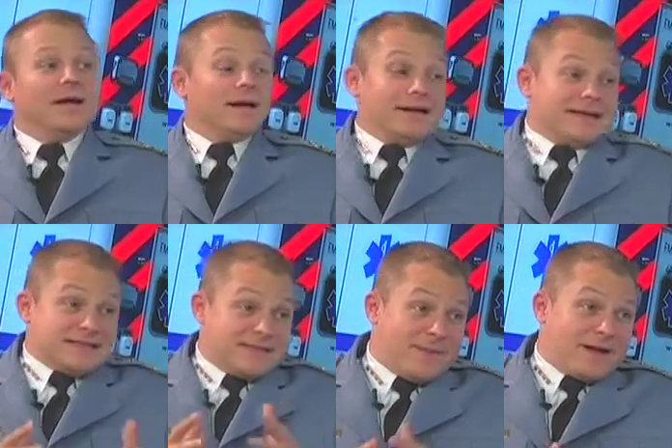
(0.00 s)
Yes,
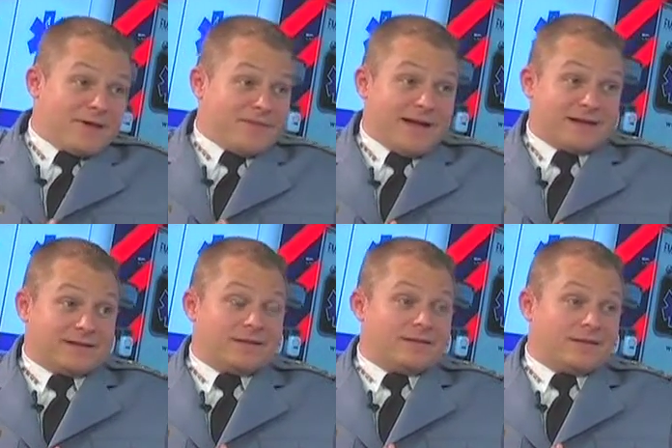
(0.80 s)
as a matter of fact,
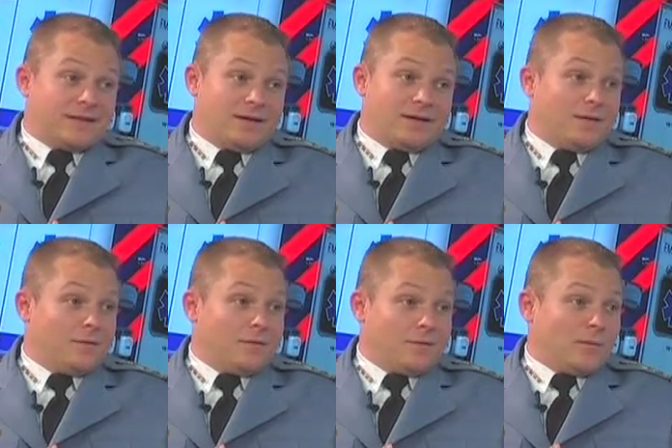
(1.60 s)
uh, the
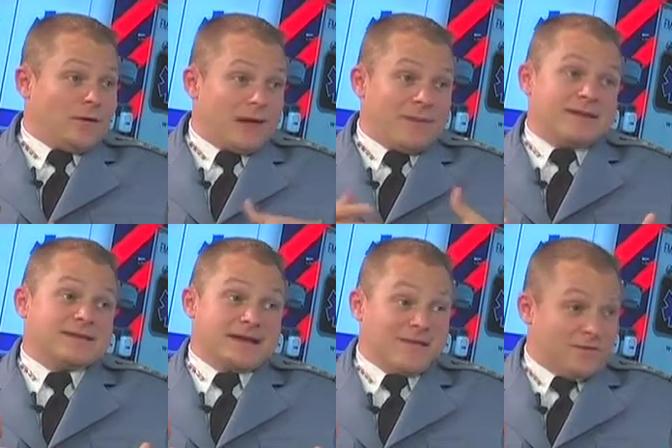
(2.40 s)

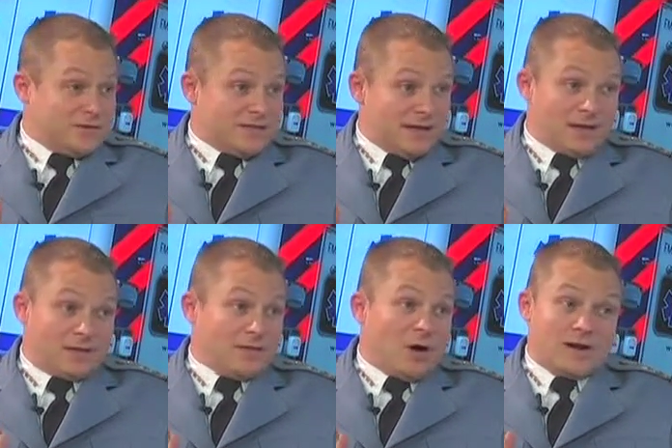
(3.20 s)
EMS's efforts
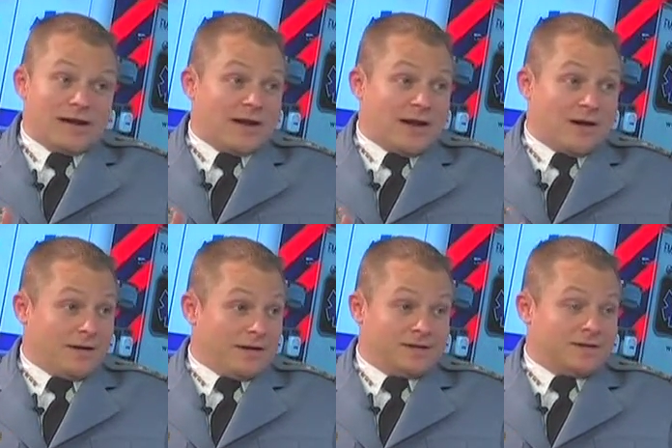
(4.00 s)
in cardiac care
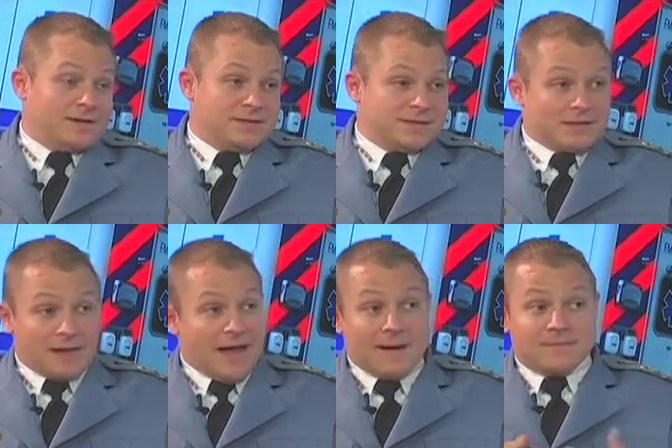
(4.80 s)
is, is
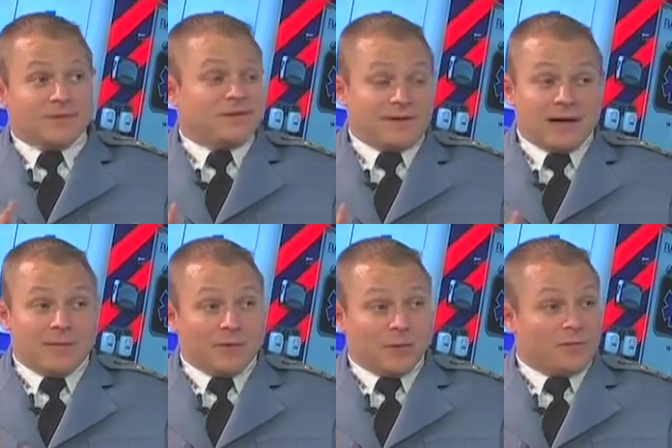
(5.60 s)
absolutely
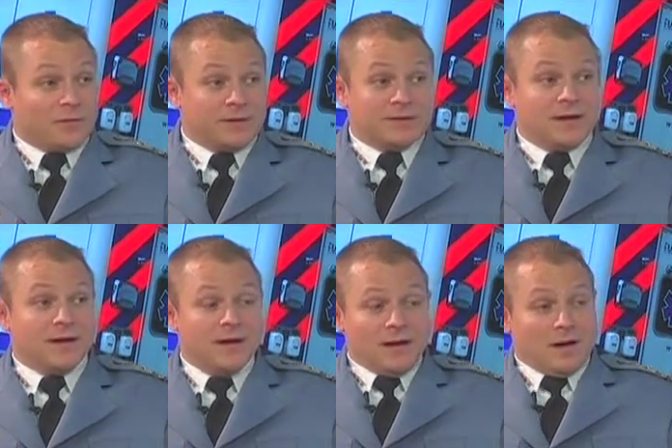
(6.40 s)
phenomenal. We've really done
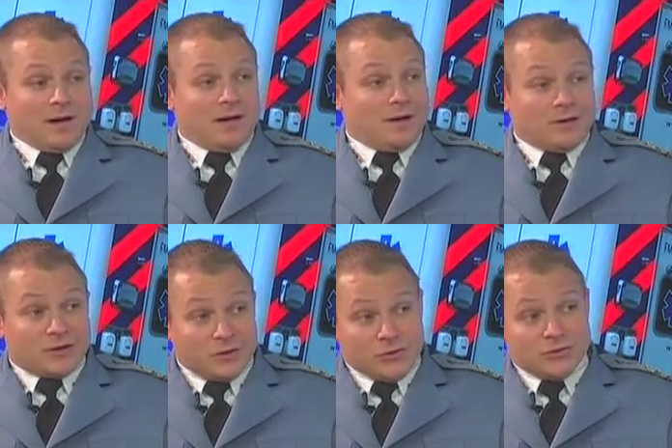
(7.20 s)
uh, a
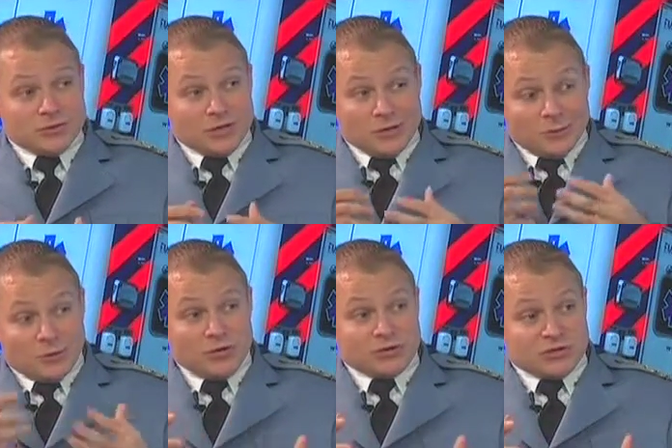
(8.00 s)
huge
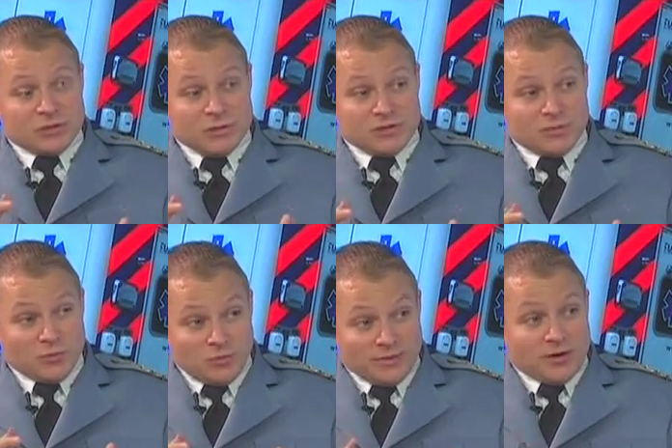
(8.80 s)
push towards
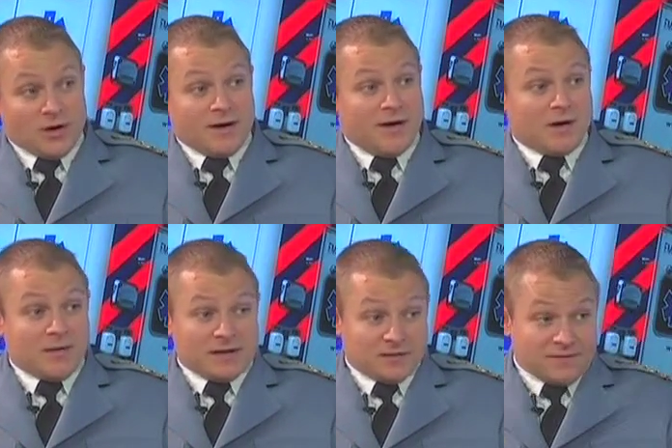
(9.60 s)
improving cardiac
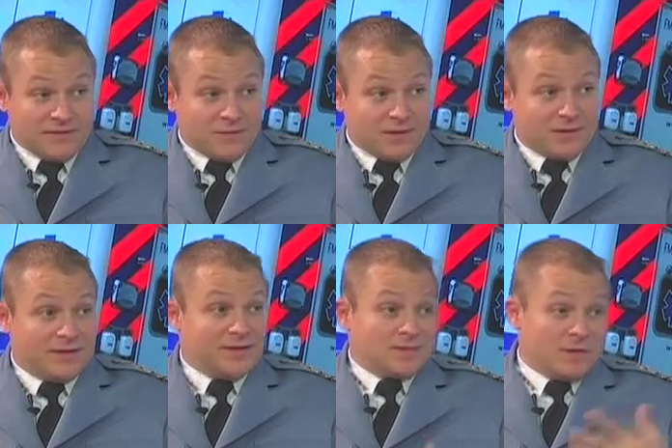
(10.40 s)
arrest
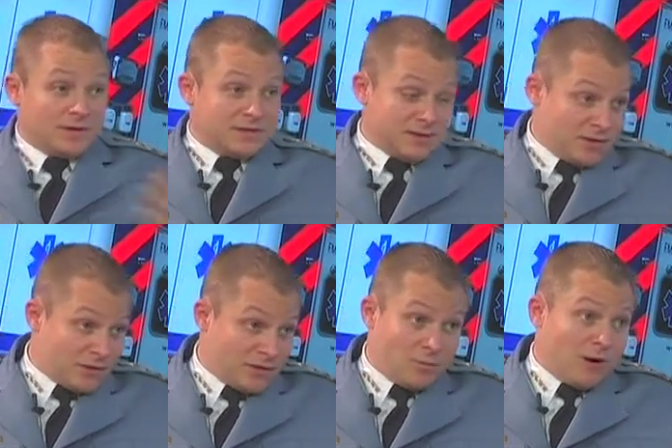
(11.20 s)
survivability as well as
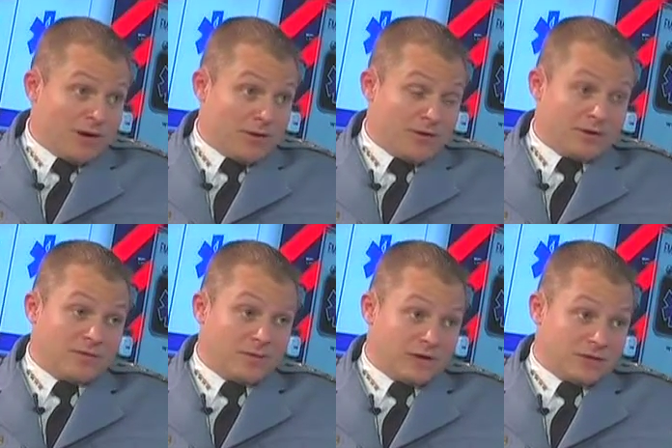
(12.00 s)
acute myocardial
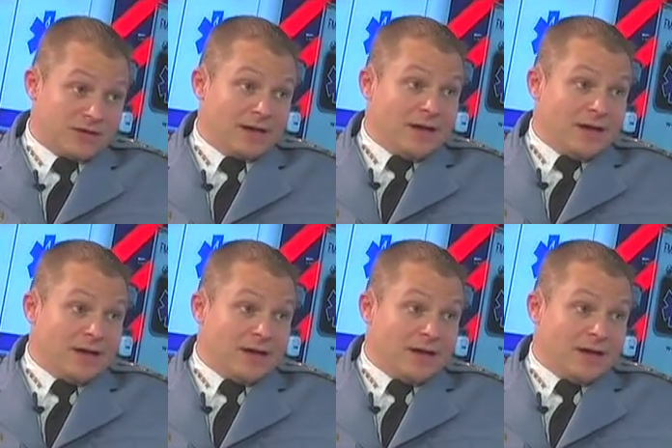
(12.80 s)
infarction.